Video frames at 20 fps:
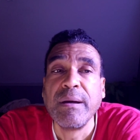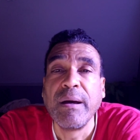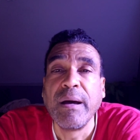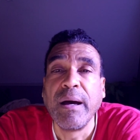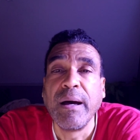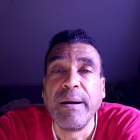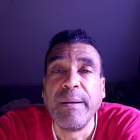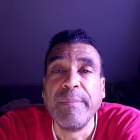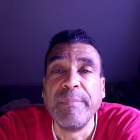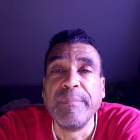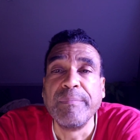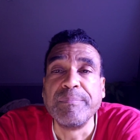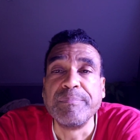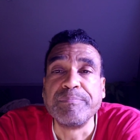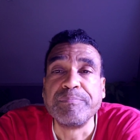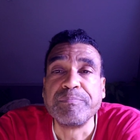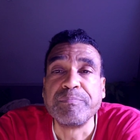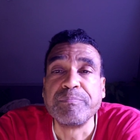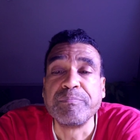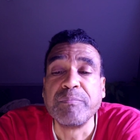
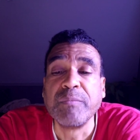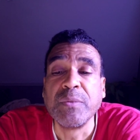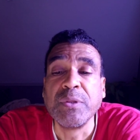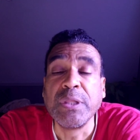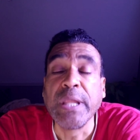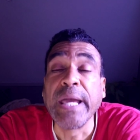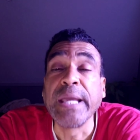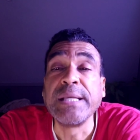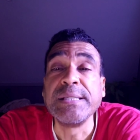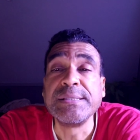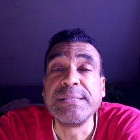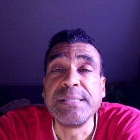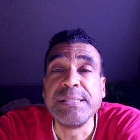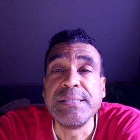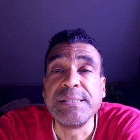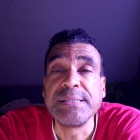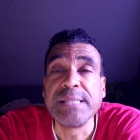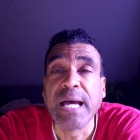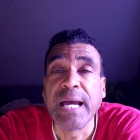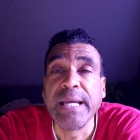um, legacy
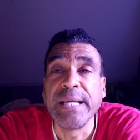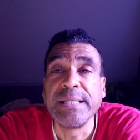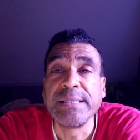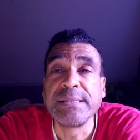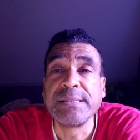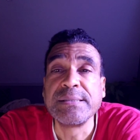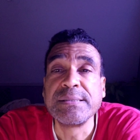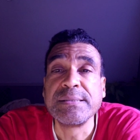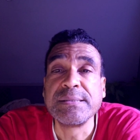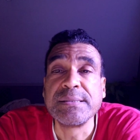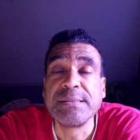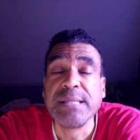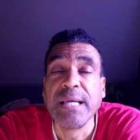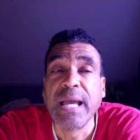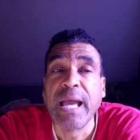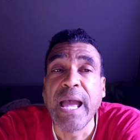science